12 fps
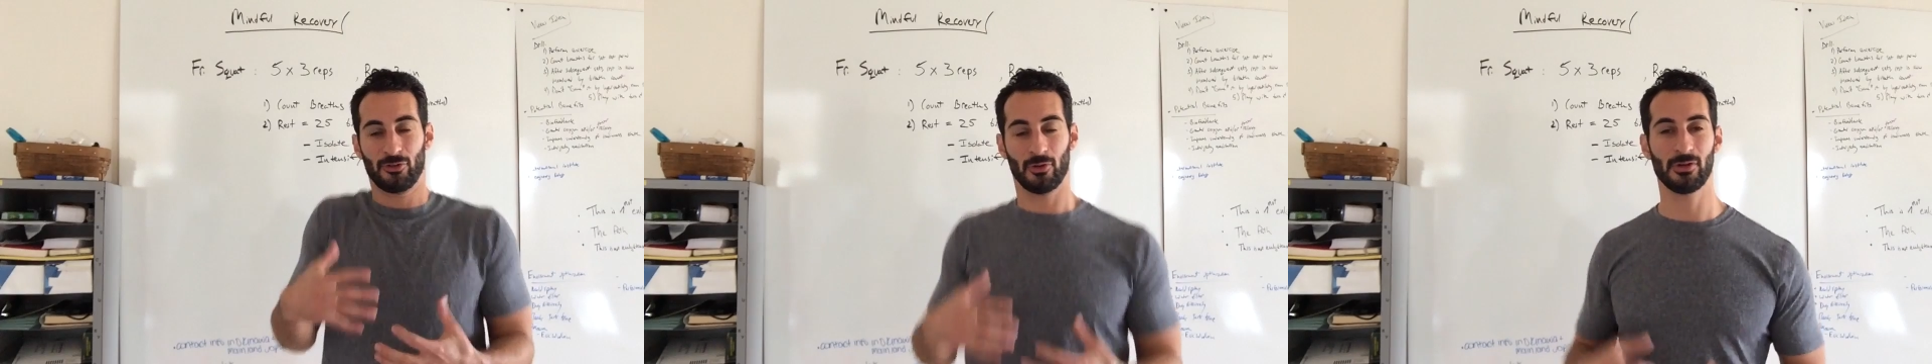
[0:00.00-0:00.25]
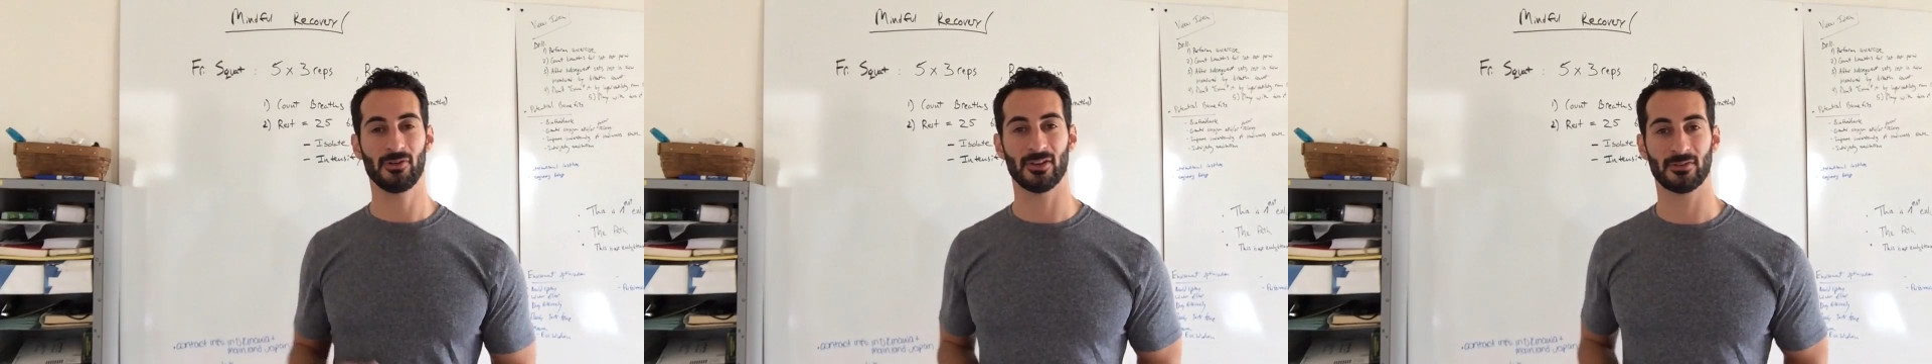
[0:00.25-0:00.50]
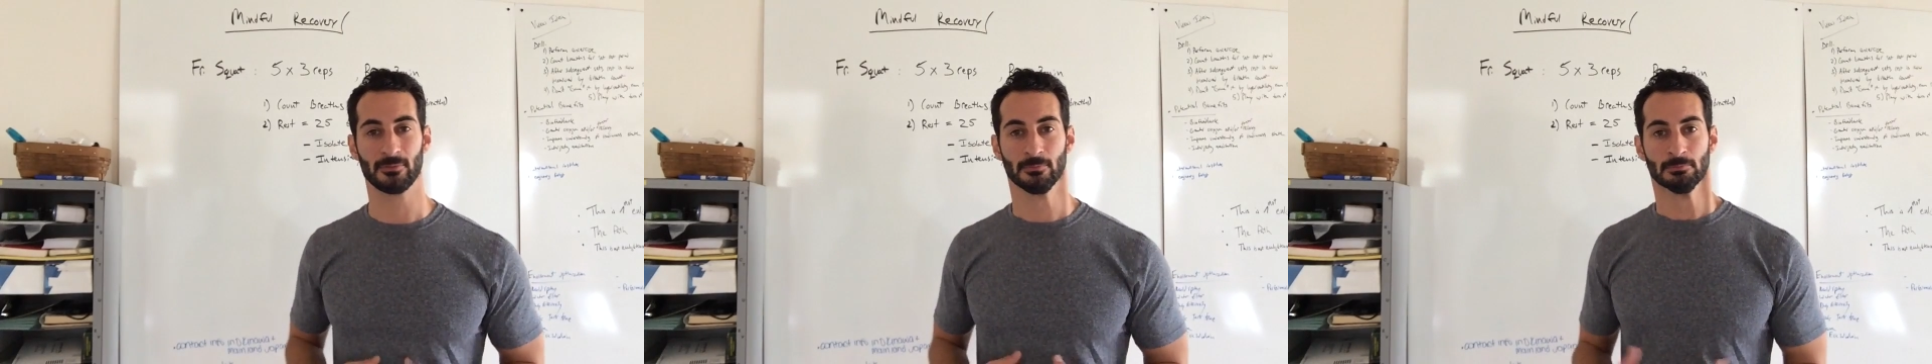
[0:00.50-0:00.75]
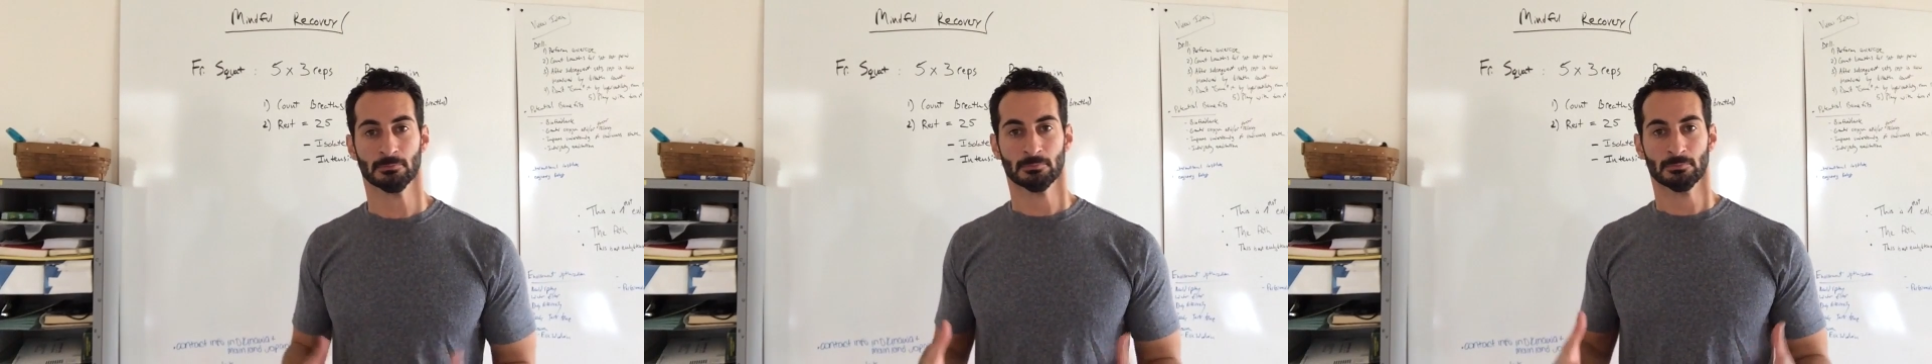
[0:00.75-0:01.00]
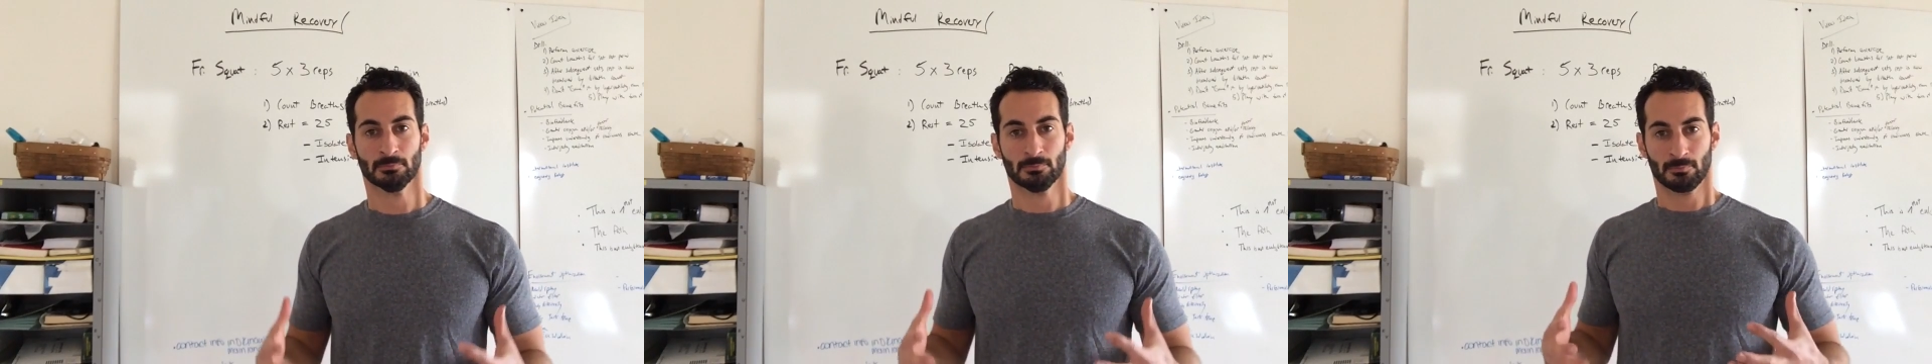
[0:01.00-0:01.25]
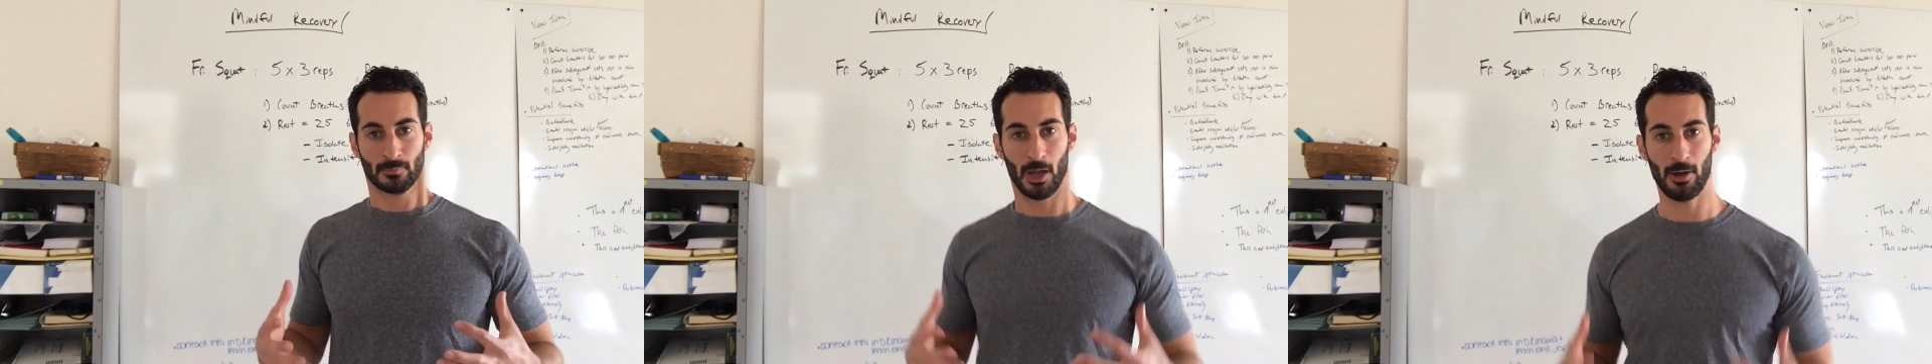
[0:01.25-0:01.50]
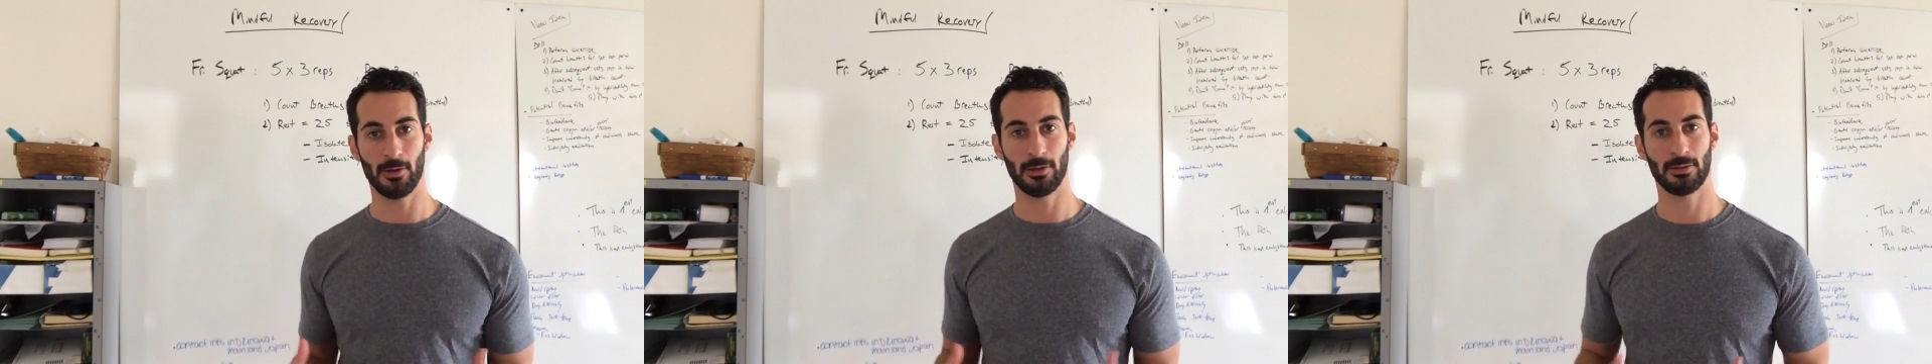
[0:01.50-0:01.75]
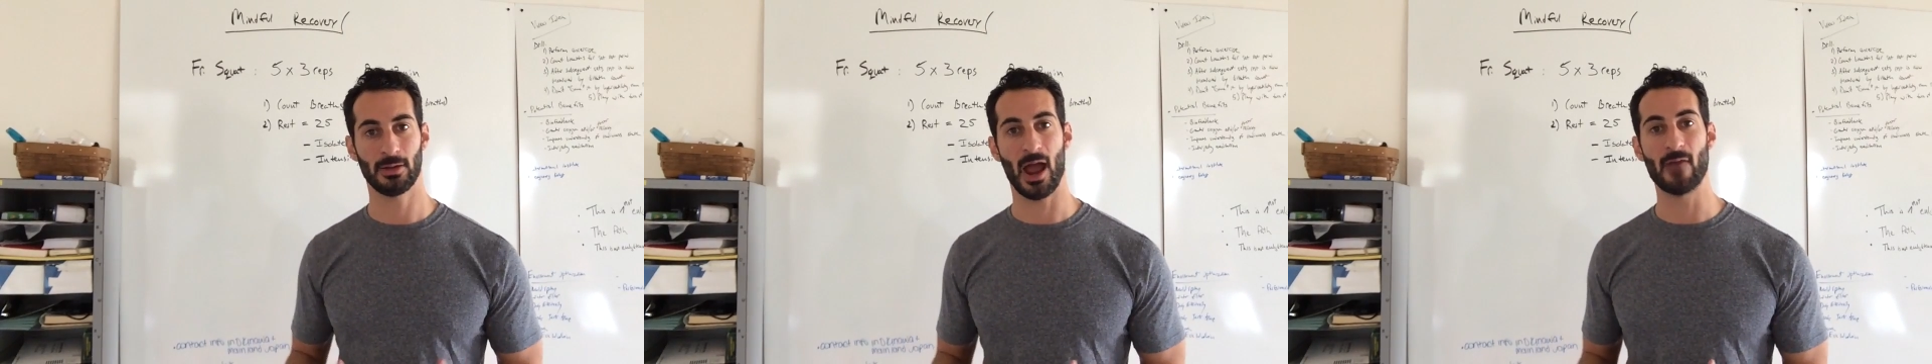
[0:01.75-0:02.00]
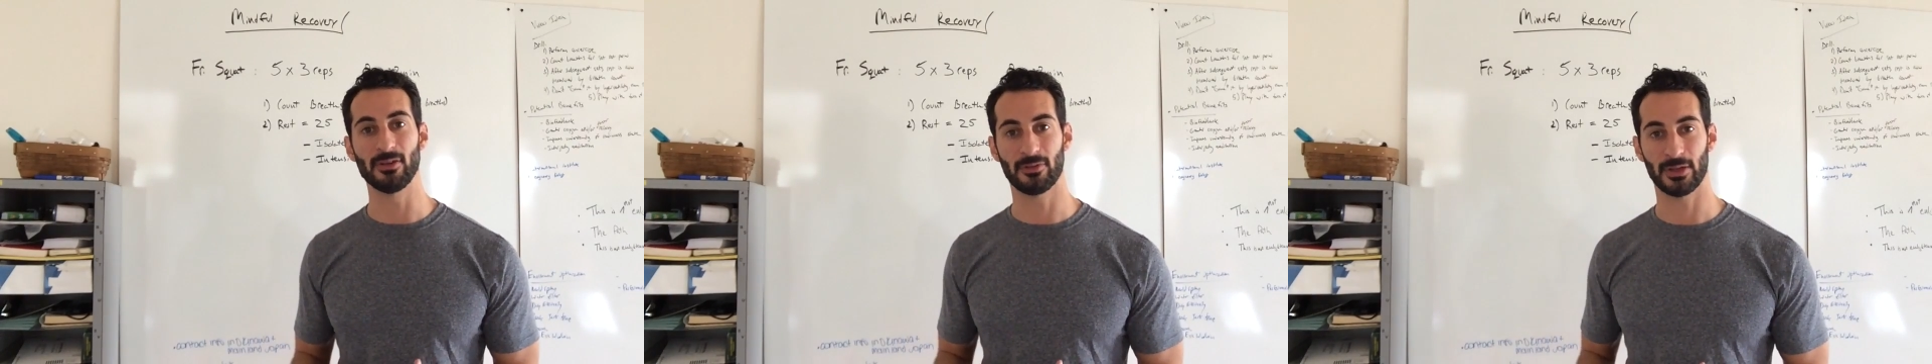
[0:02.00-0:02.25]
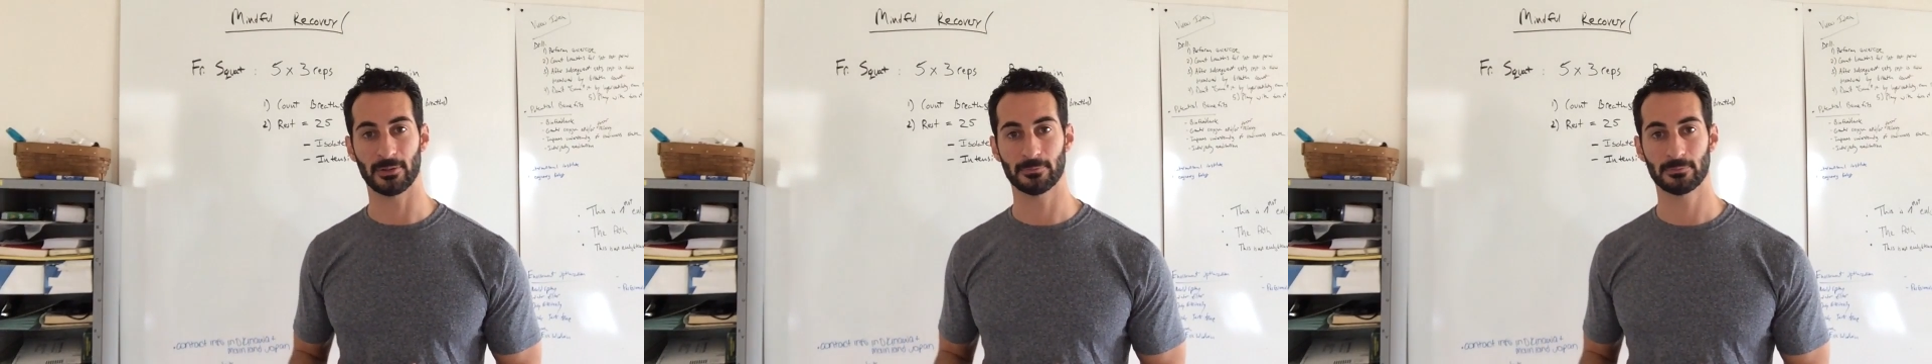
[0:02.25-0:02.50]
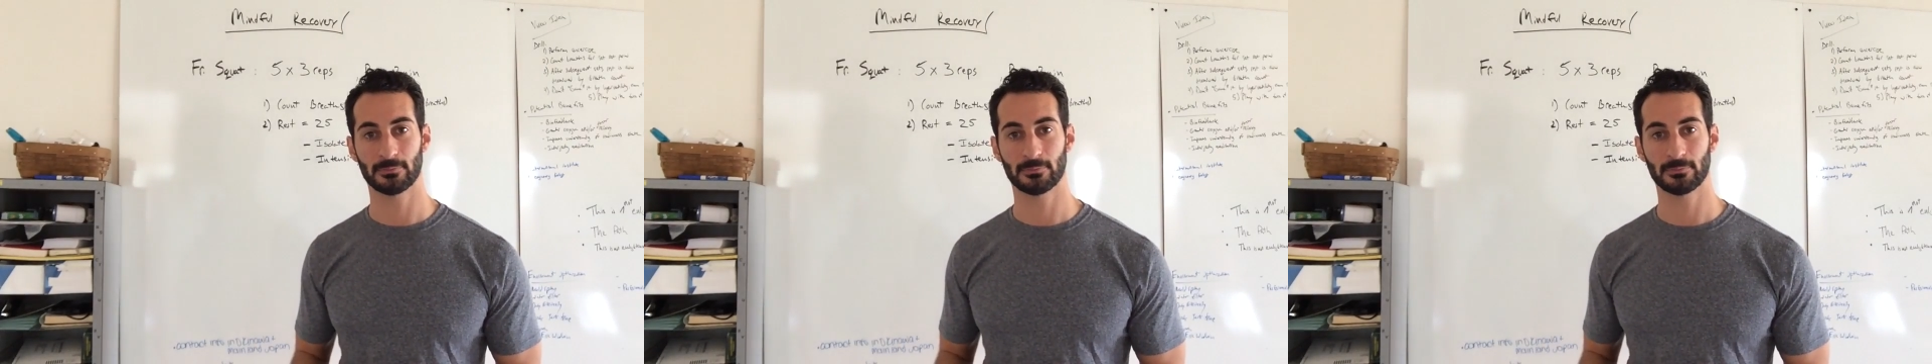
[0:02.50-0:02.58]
shoulders. That's everything.